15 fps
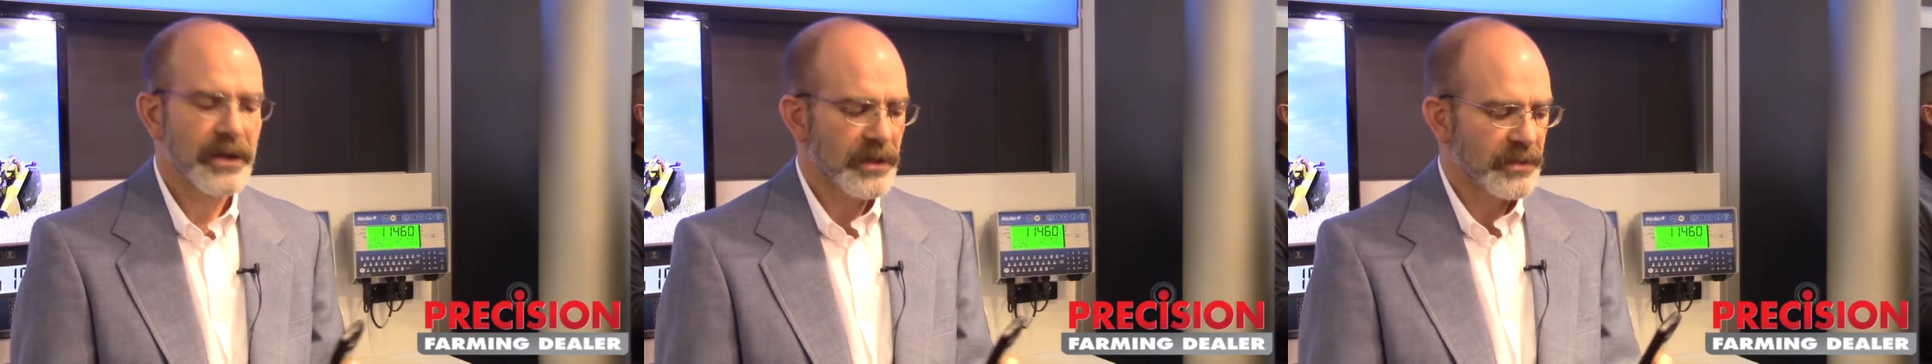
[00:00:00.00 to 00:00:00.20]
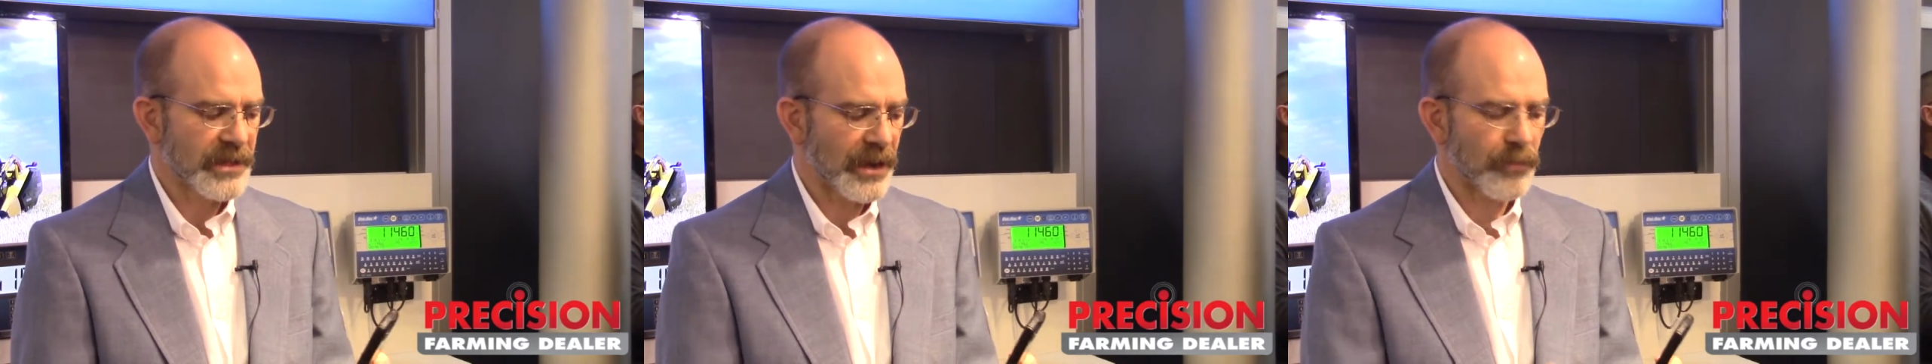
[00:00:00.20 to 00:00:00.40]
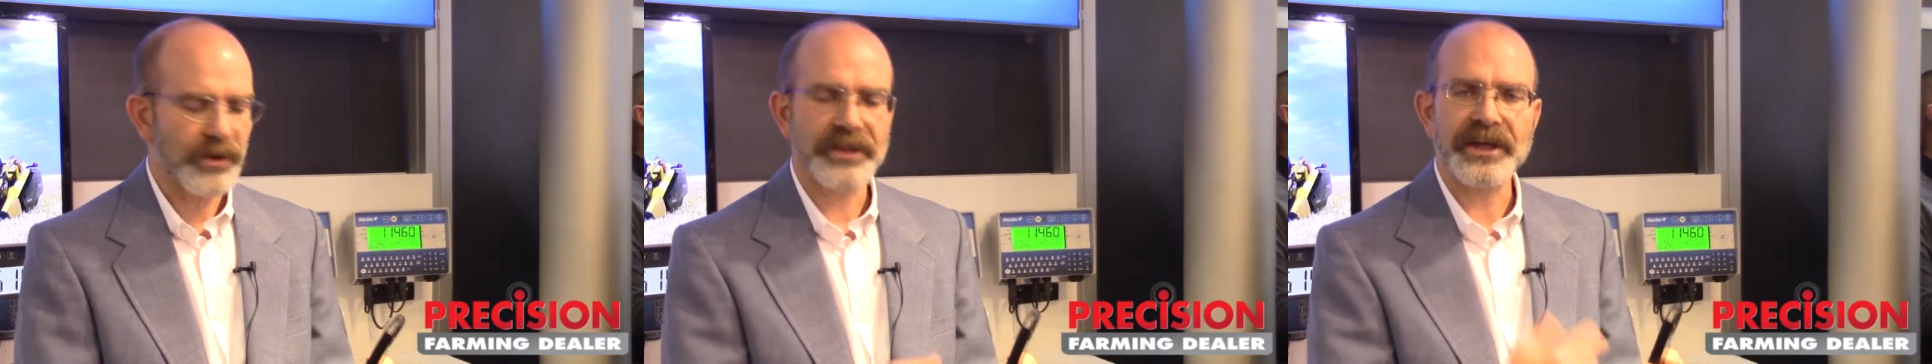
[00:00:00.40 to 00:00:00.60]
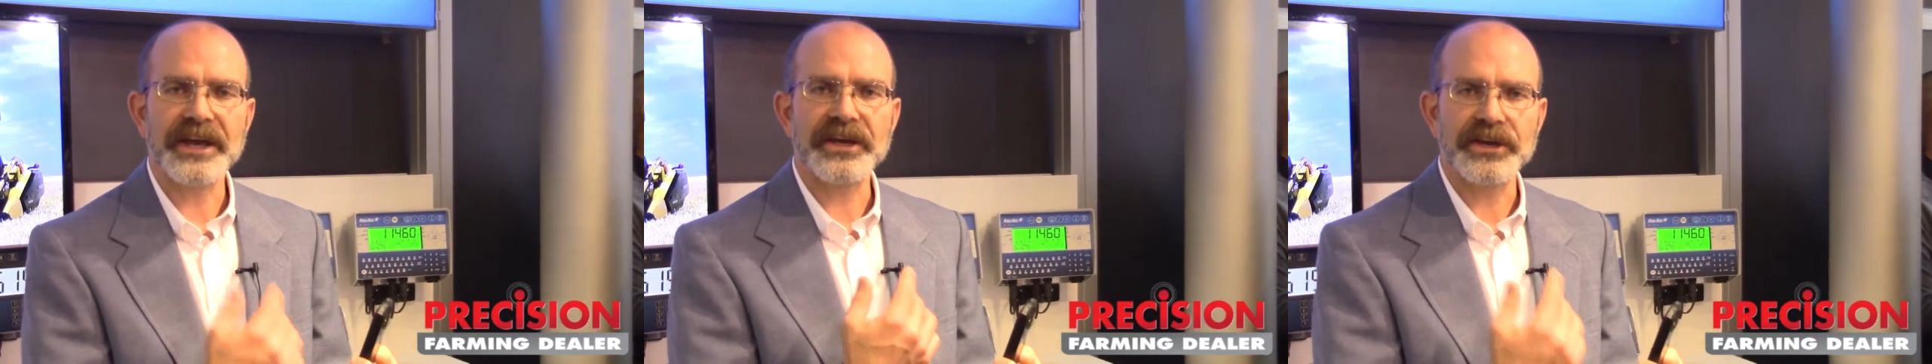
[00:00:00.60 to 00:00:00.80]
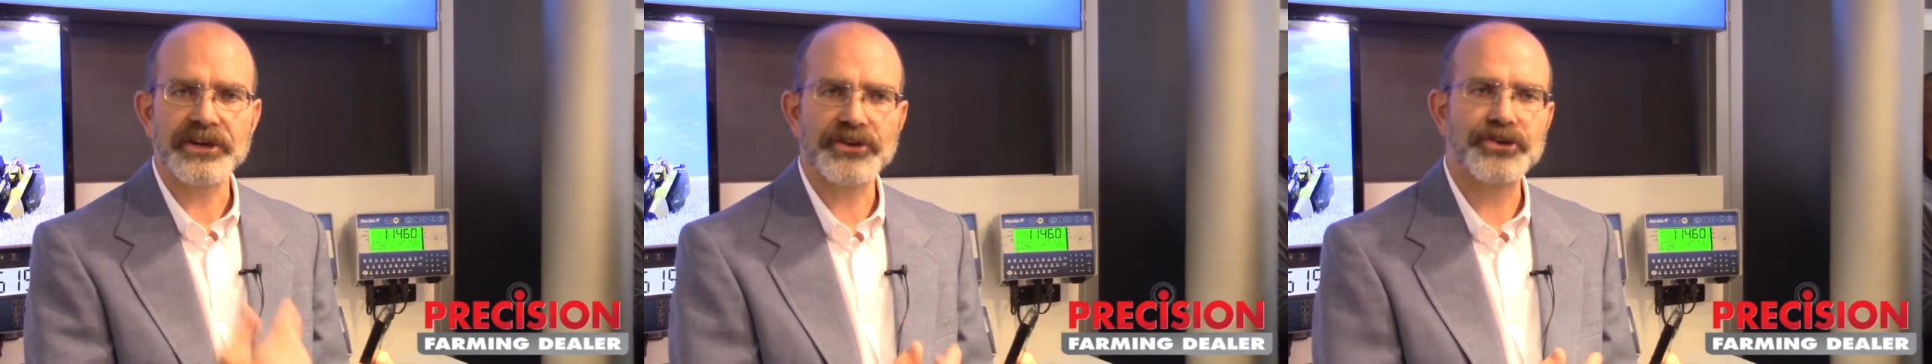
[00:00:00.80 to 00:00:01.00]
That way they
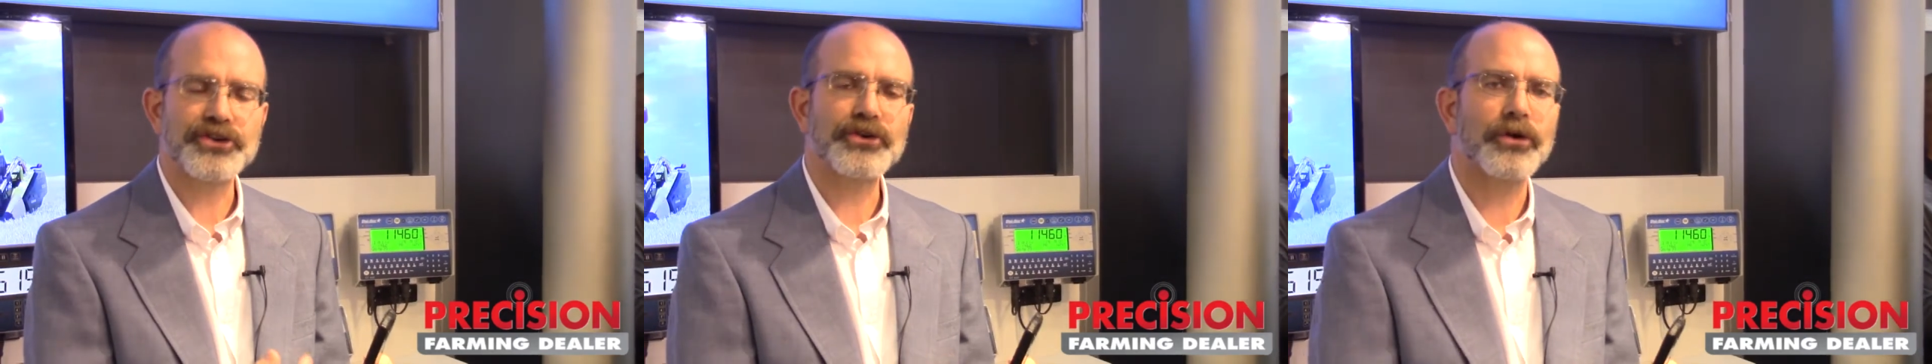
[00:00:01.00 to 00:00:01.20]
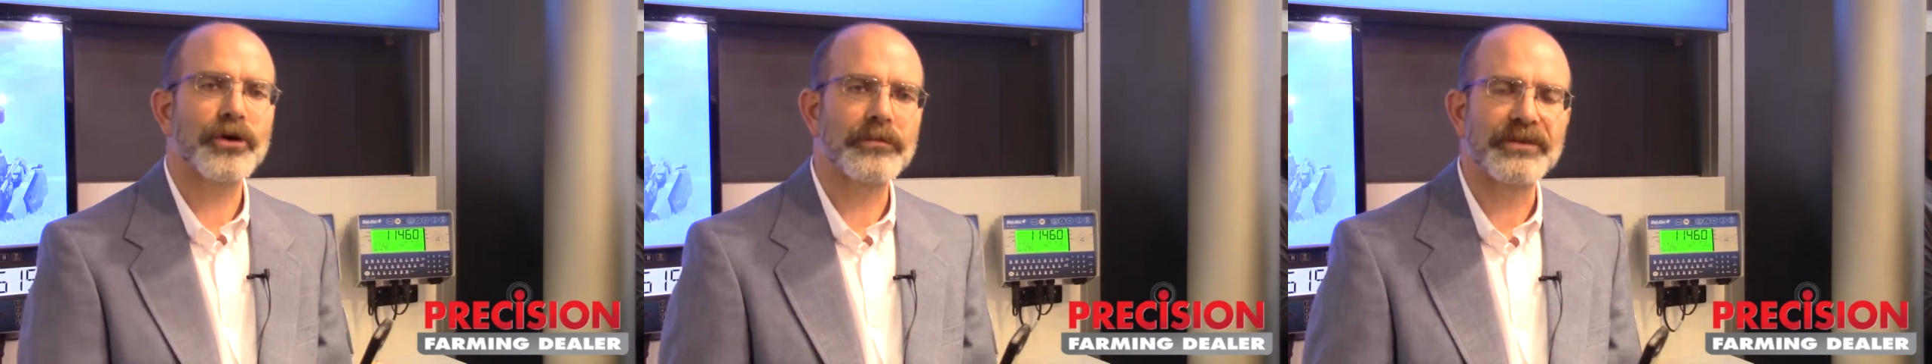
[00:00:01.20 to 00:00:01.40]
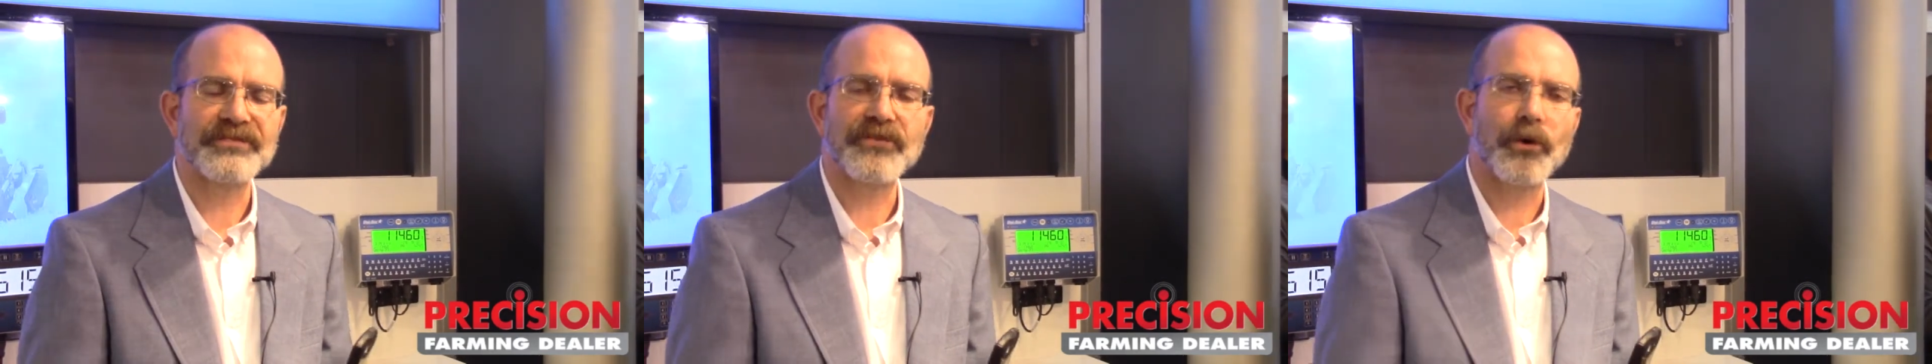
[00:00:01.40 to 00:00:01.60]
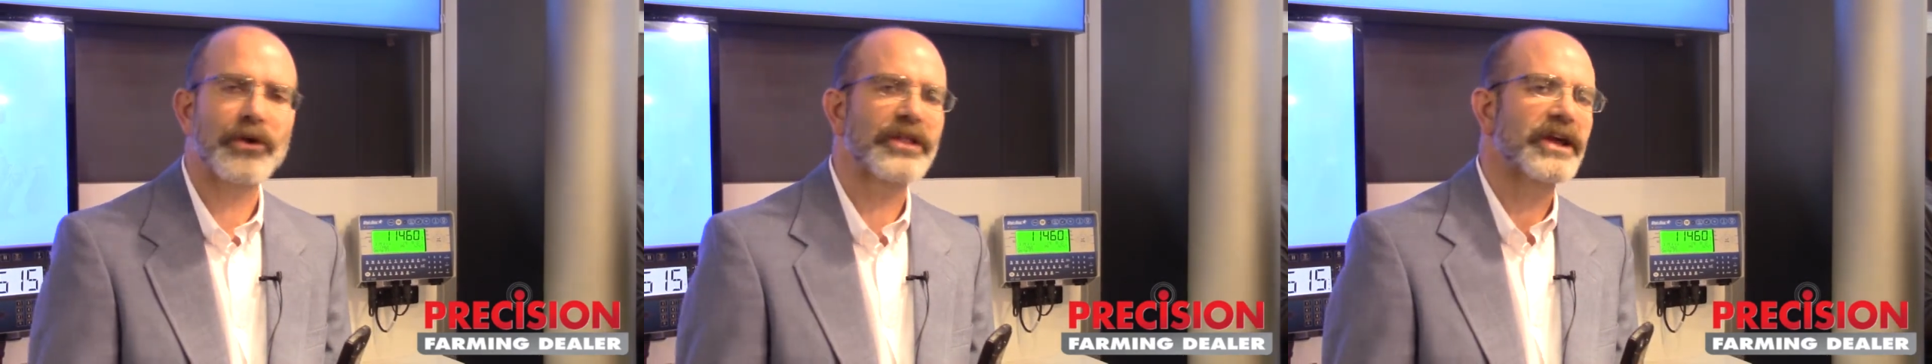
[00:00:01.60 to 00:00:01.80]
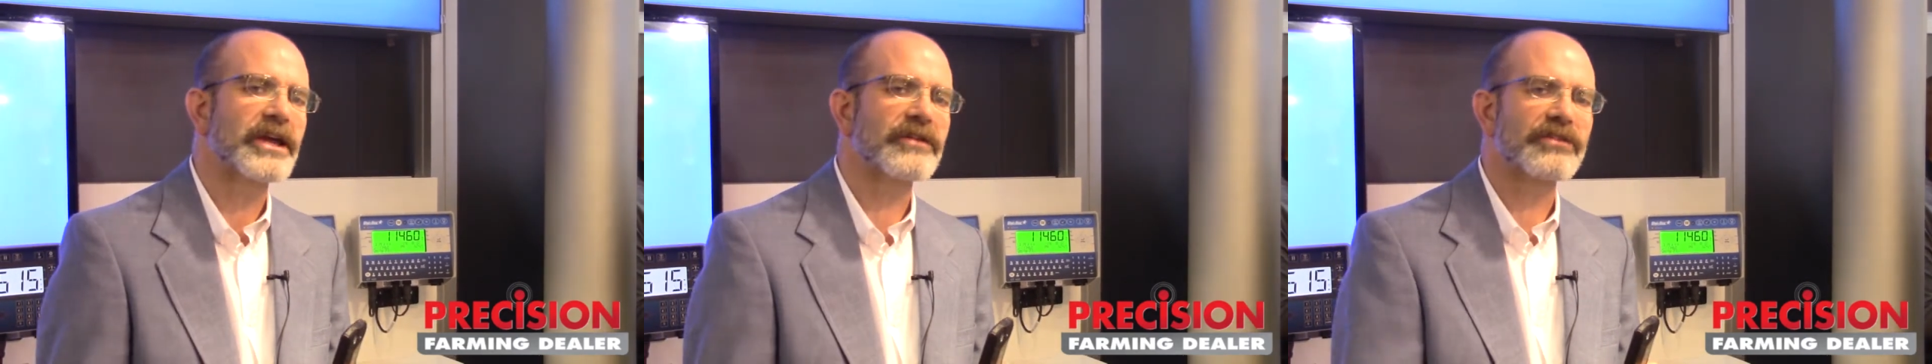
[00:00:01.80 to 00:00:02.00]
can ensure before they